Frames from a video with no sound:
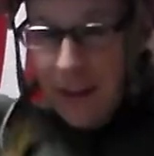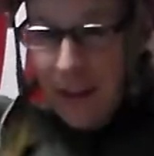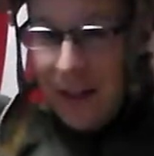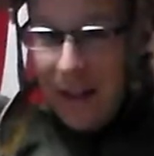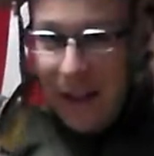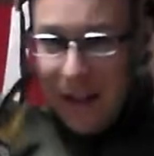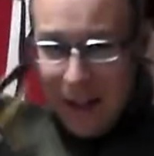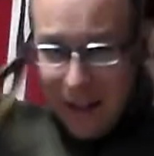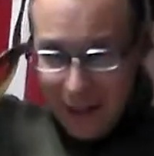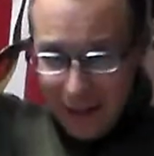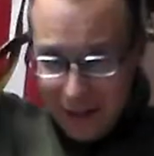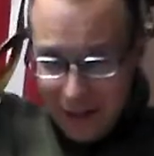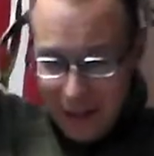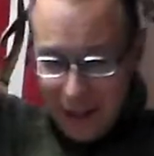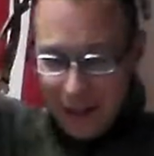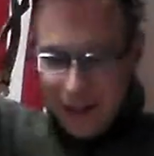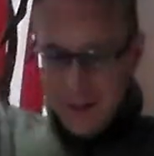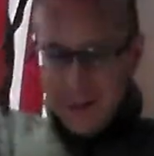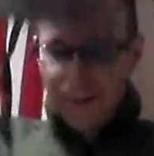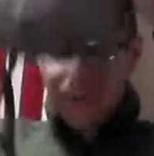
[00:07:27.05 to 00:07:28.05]
And
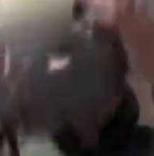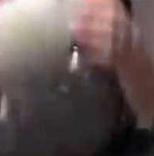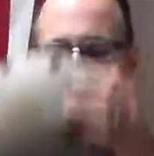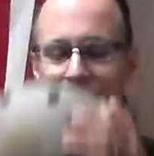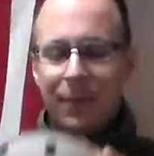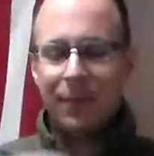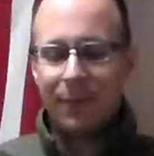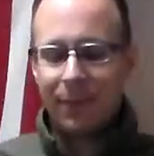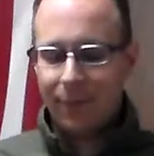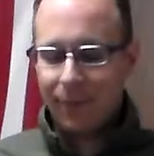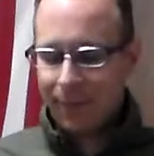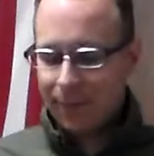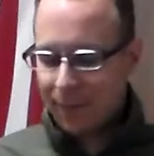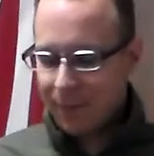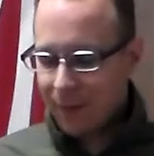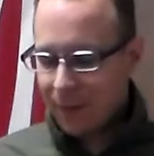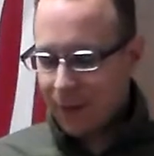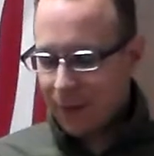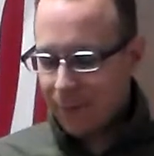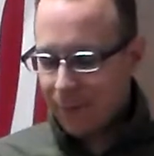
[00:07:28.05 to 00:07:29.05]
yeah,
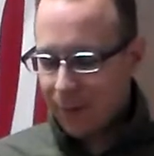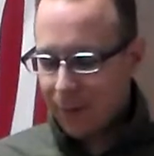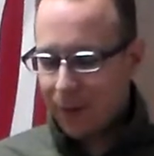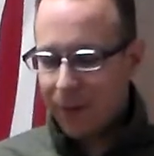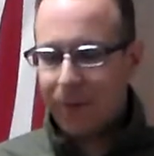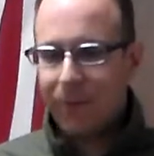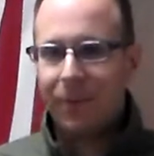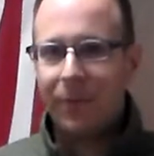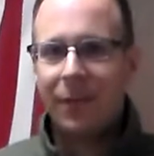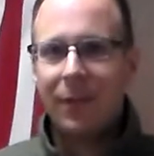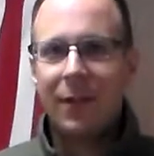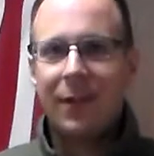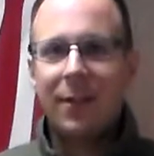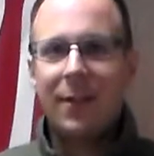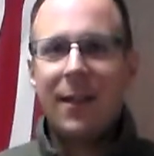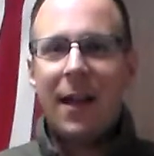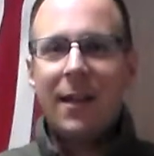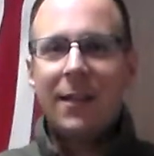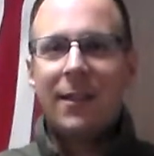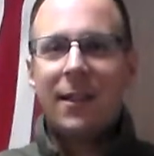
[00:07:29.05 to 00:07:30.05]
comfortable,
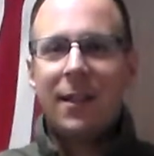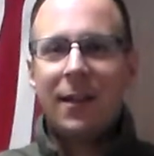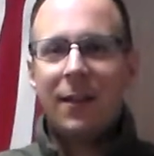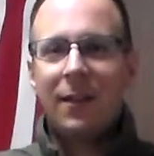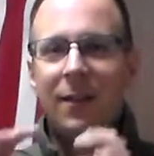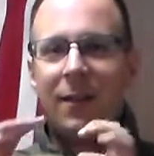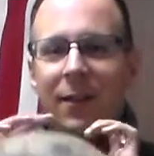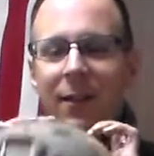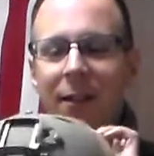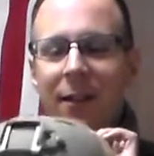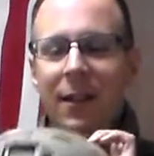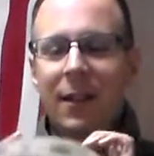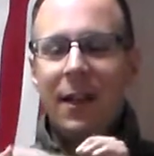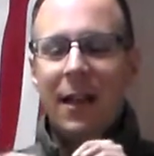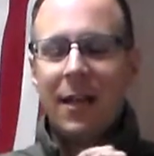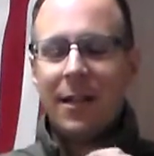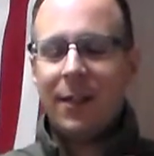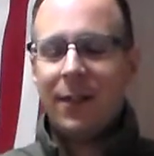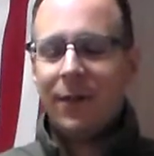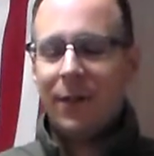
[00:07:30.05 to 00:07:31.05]
snazzy,
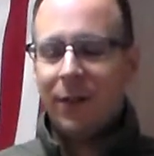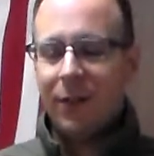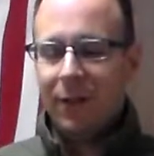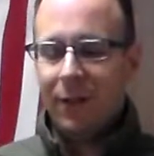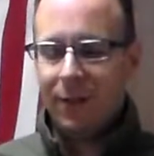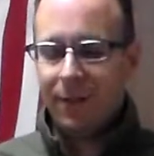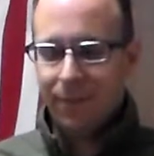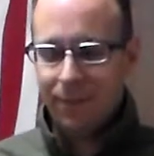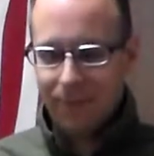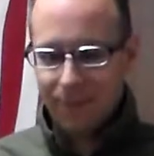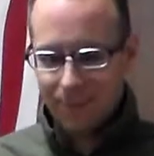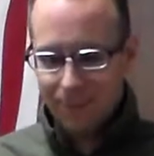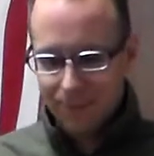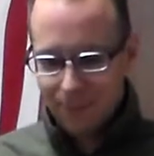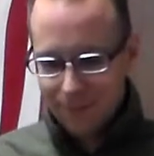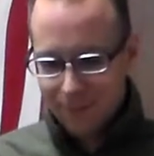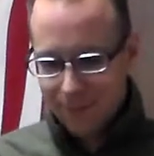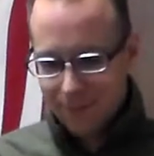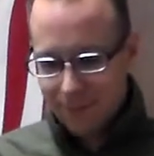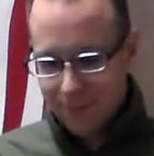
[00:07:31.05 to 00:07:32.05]
delightful.
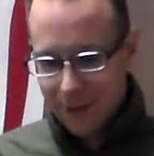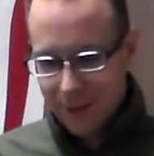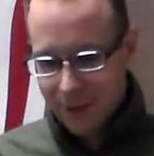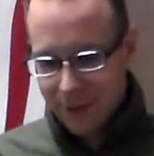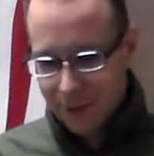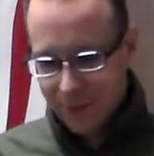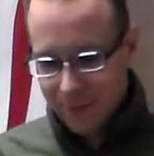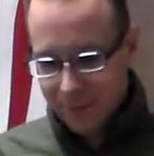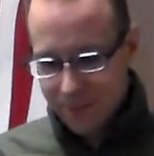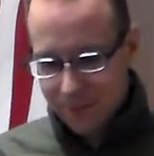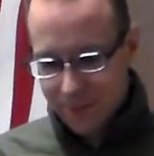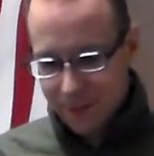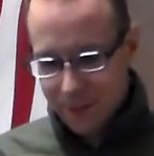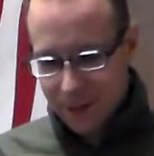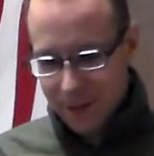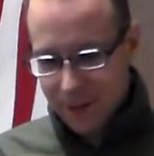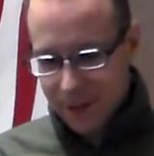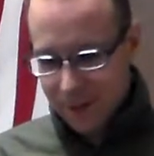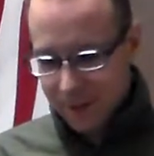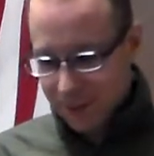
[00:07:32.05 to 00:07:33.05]
Other
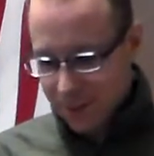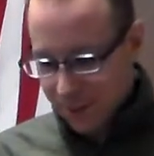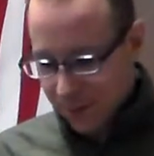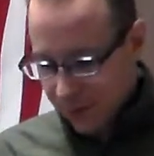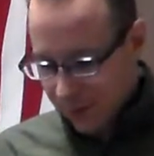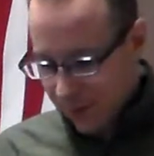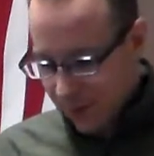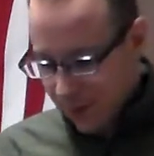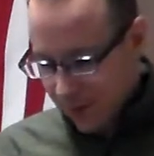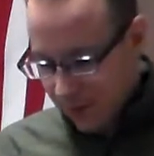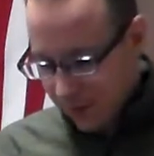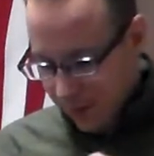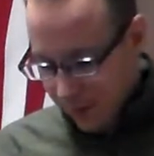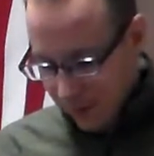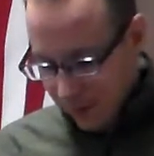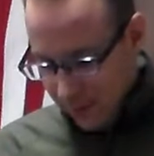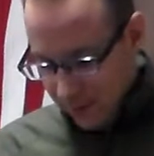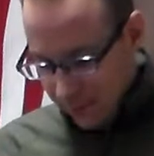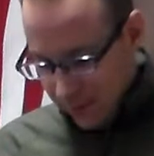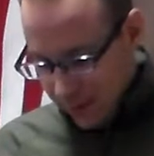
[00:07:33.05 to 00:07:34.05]
synonyms for good
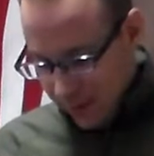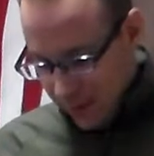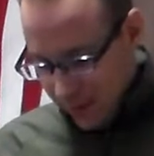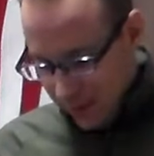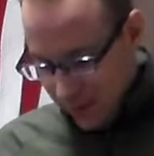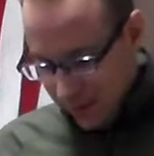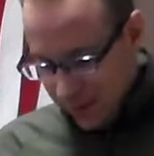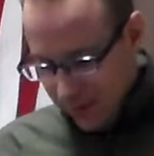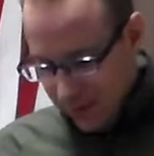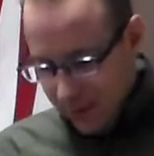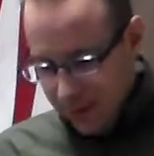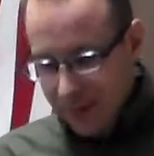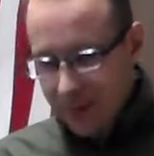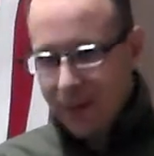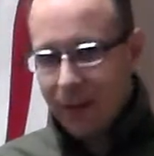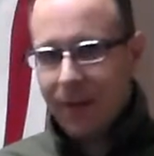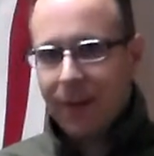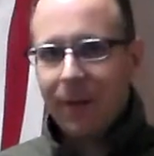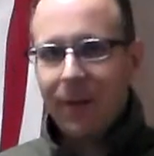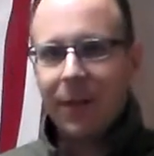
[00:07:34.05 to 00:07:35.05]
and whatnot.
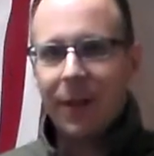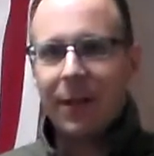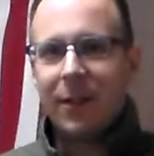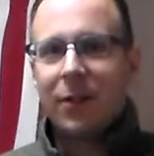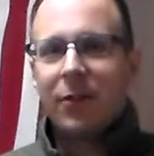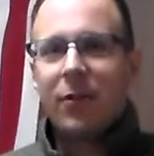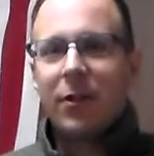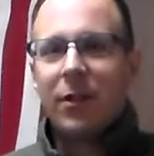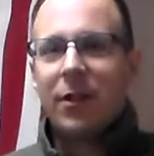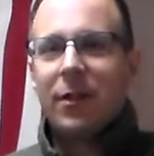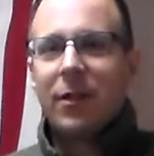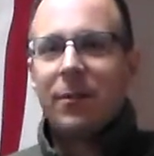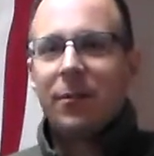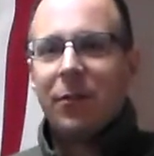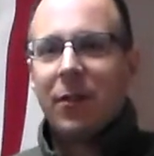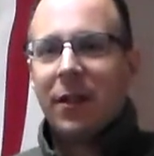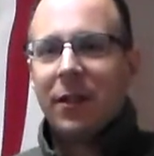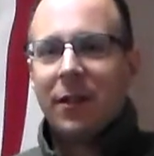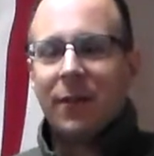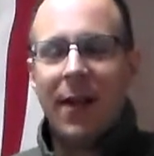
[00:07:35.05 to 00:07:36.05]
That squish is
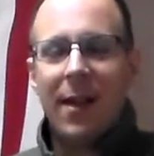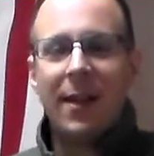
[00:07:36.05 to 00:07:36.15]
impressive.